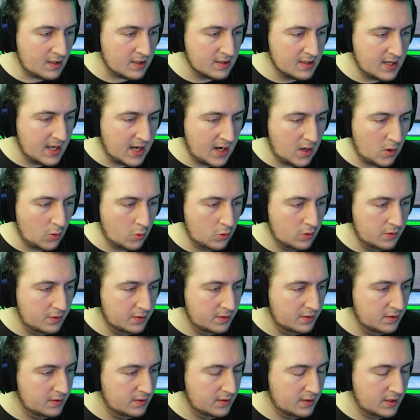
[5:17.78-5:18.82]
Now,
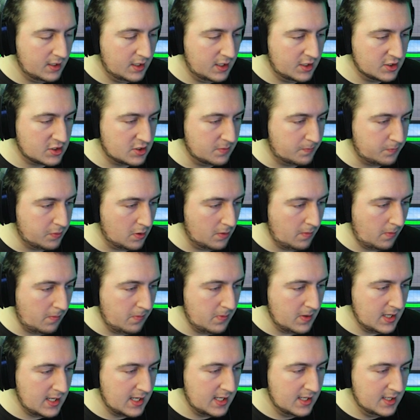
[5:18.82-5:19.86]
I should
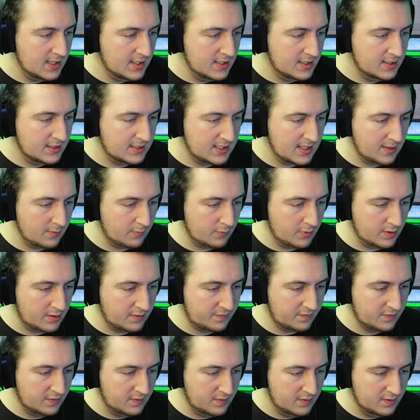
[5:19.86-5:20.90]
probably get rid
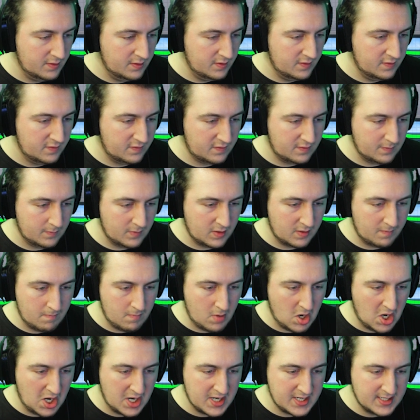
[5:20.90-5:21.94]
of some of the
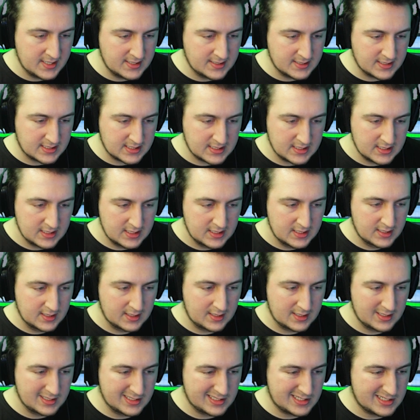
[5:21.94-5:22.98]
mines
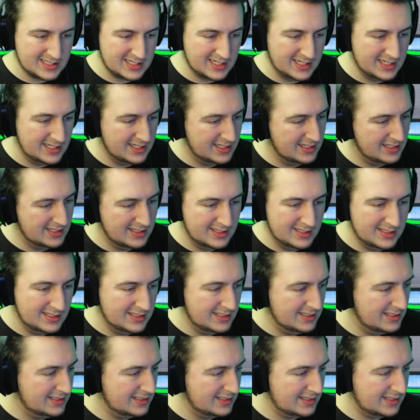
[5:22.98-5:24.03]
because
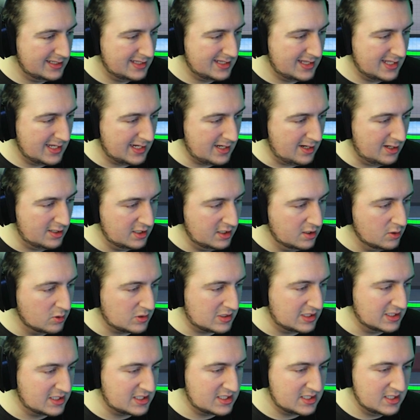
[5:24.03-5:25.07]
they're kind of
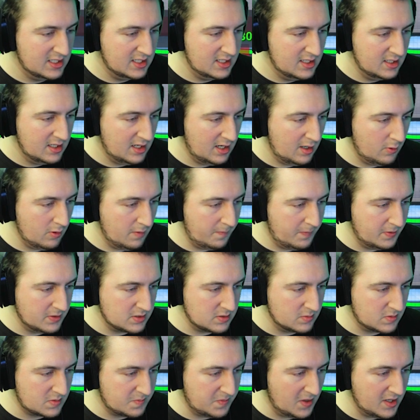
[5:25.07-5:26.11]
useless. I want to put
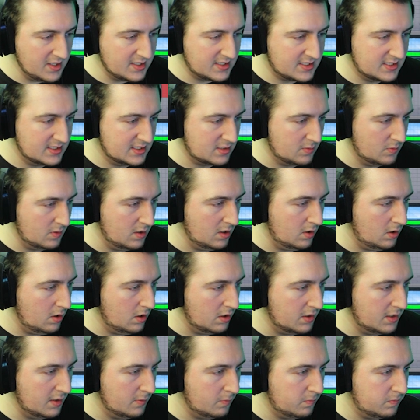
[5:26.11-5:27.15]
some spikes in somewhere.
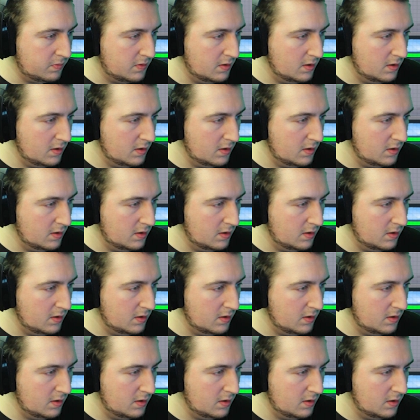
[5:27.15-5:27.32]
Oh,